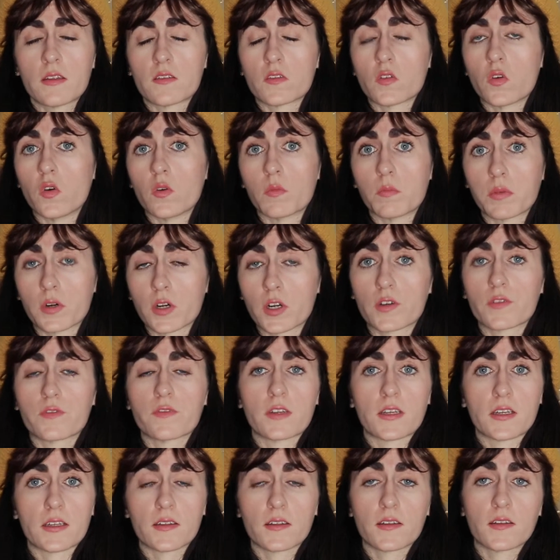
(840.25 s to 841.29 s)
old
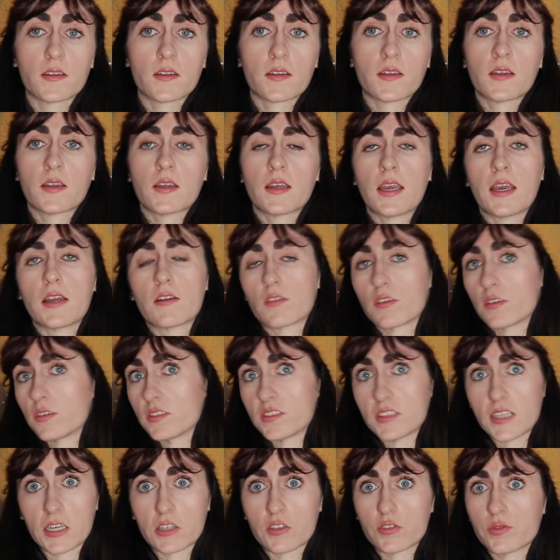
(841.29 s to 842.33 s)
perfect
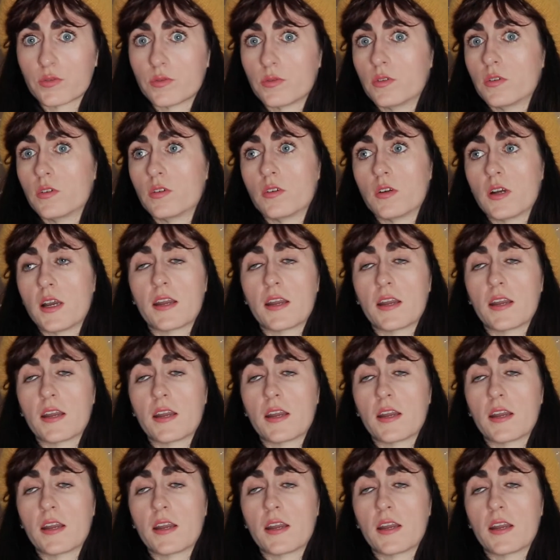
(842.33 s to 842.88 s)
heterosexual,